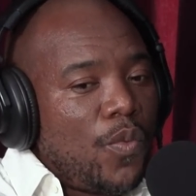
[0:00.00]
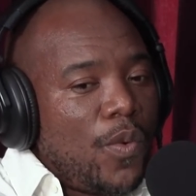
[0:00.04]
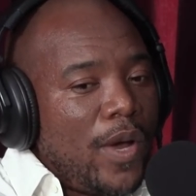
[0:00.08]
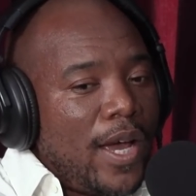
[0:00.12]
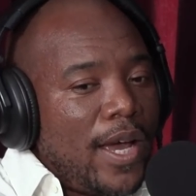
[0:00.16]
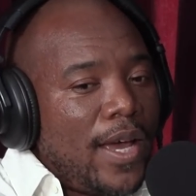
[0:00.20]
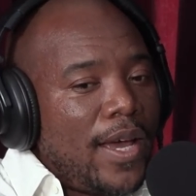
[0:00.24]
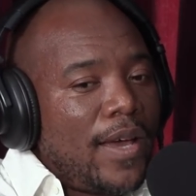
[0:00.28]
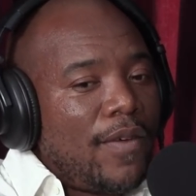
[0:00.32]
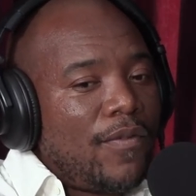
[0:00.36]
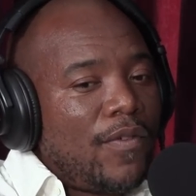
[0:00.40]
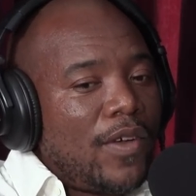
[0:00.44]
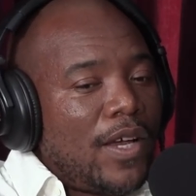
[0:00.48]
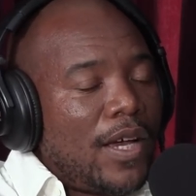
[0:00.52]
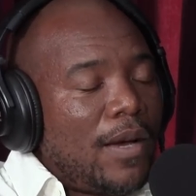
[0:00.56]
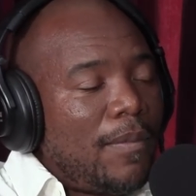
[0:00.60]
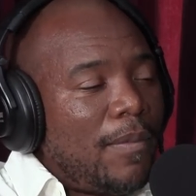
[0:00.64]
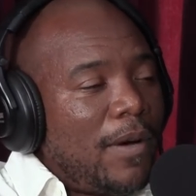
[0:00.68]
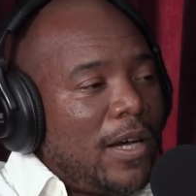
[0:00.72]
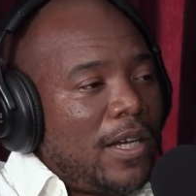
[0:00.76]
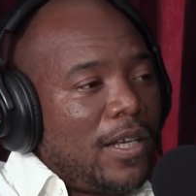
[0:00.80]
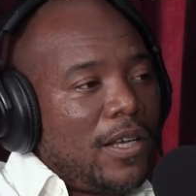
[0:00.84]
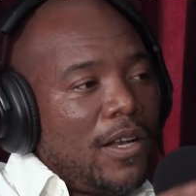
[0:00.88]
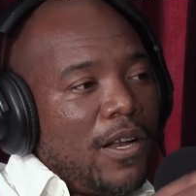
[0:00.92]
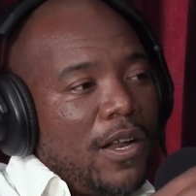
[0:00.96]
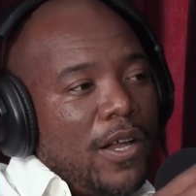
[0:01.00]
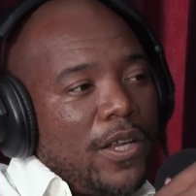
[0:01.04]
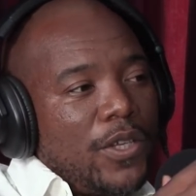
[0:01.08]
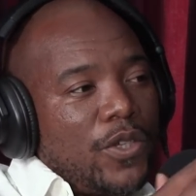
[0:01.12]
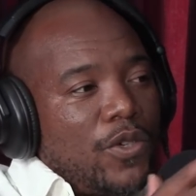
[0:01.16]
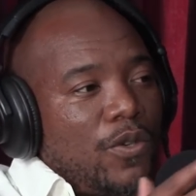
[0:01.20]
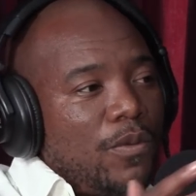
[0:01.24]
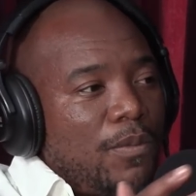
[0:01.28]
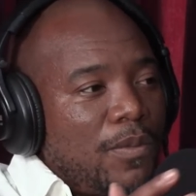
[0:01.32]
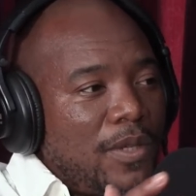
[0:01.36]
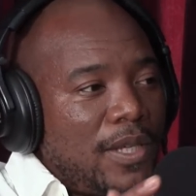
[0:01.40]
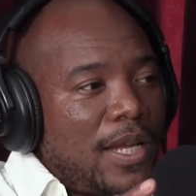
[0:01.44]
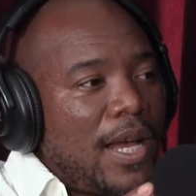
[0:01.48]
we're having about
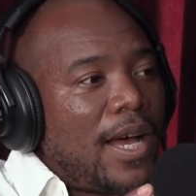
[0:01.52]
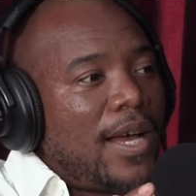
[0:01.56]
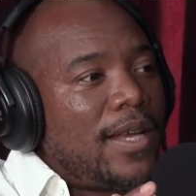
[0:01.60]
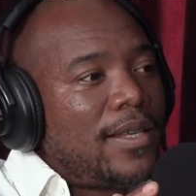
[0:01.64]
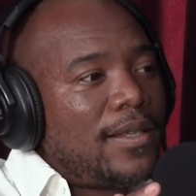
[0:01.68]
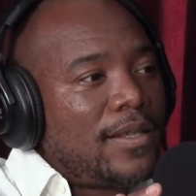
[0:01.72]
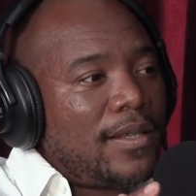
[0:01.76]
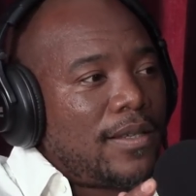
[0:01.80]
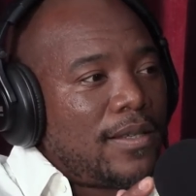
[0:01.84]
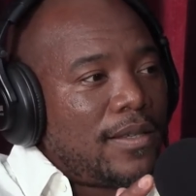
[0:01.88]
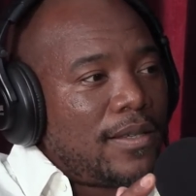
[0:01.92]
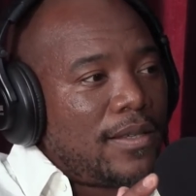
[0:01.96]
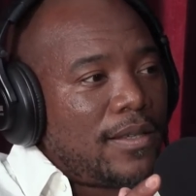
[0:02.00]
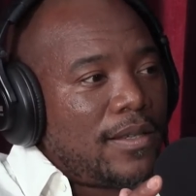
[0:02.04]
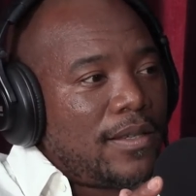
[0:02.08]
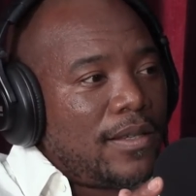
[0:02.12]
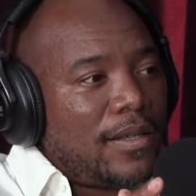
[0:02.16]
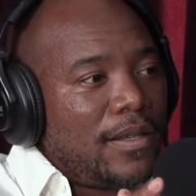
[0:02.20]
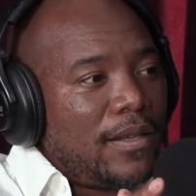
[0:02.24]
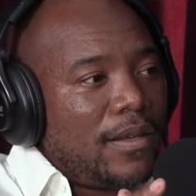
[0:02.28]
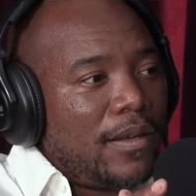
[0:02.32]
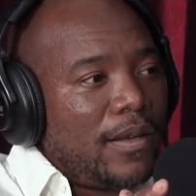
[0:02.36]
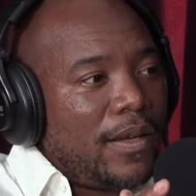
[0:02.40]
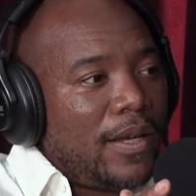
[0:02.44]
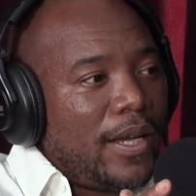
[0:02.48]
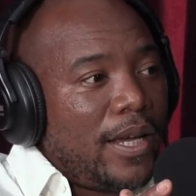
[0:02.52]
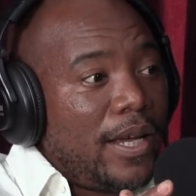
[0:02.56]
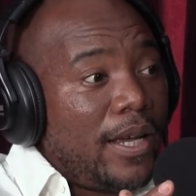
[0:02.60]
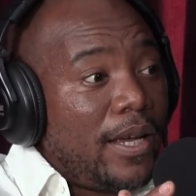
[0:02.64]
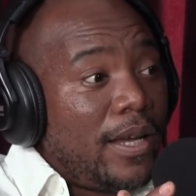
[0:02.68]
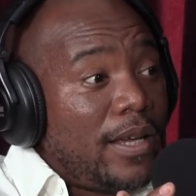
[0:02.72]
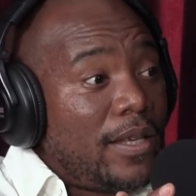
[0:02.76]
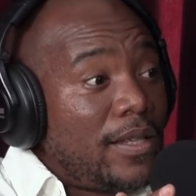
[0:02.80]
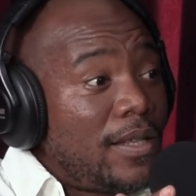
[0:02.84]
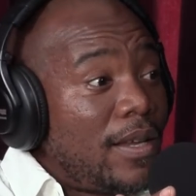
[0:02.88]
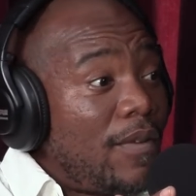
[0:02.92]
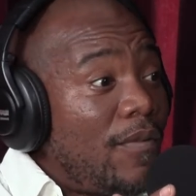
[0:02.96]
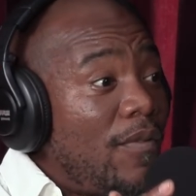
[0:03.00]
classroom sizes
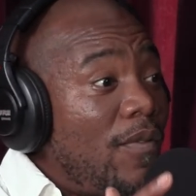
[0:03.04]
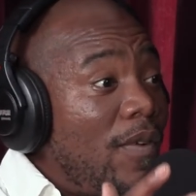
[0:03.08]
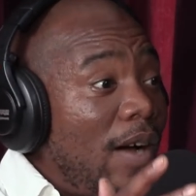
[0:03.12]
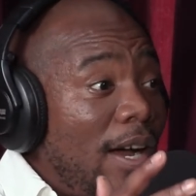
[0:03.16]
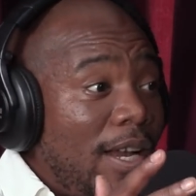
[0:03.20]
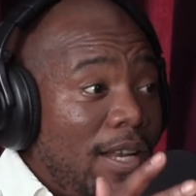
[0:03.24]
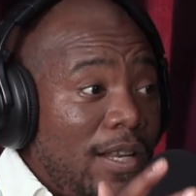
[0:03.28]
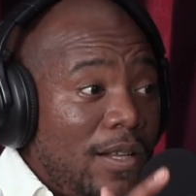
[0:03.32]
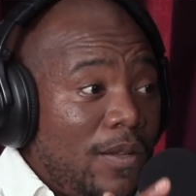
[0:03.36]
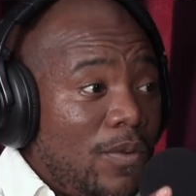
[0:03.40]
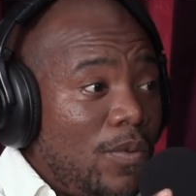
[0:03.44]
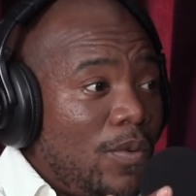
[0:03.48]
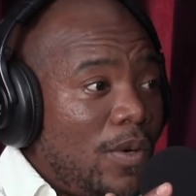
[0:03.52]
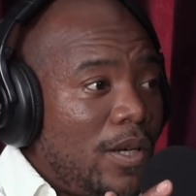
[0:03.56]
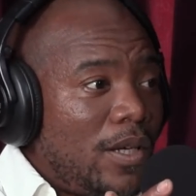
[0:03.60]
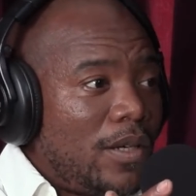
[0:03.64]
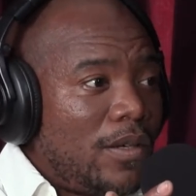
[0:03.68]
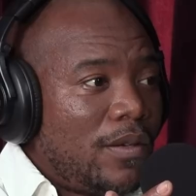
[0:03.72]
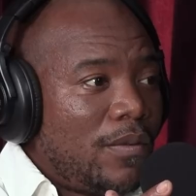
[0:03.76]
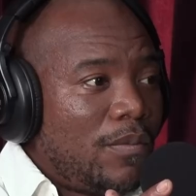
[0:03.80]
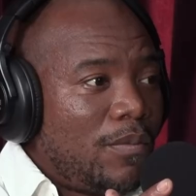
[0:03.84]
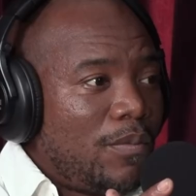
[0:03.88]
is a vital one,